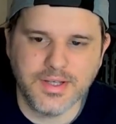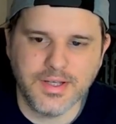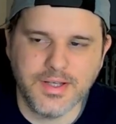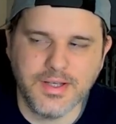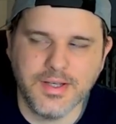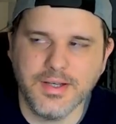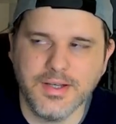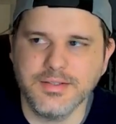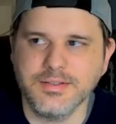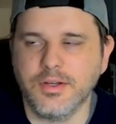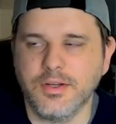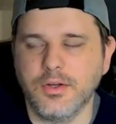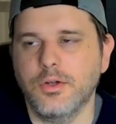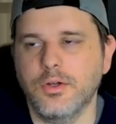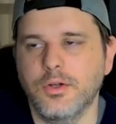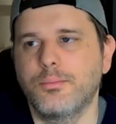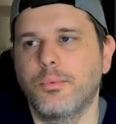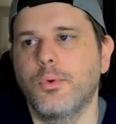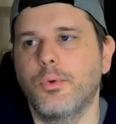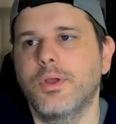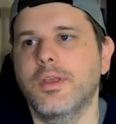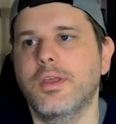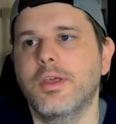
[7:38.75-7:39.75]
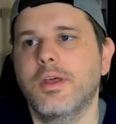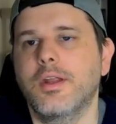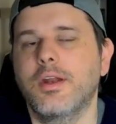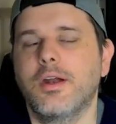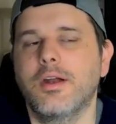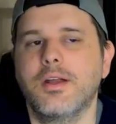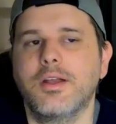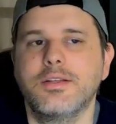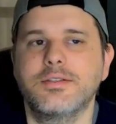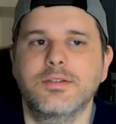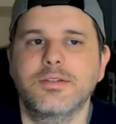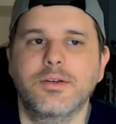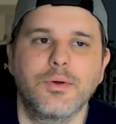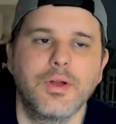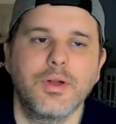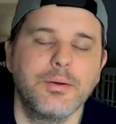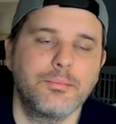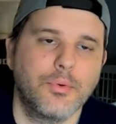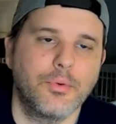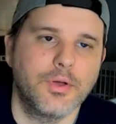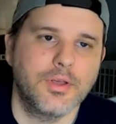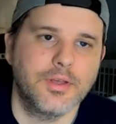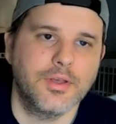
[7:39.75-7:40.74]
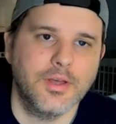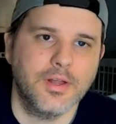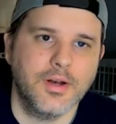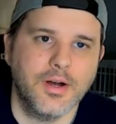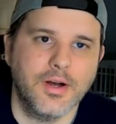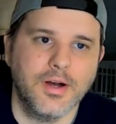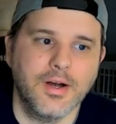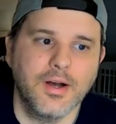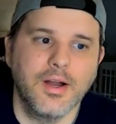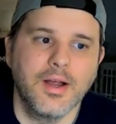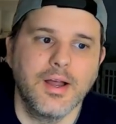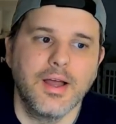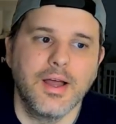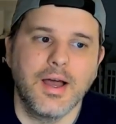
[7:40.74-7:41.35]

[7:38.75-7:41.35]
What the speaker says: He is a good point getter. He's a great point getter.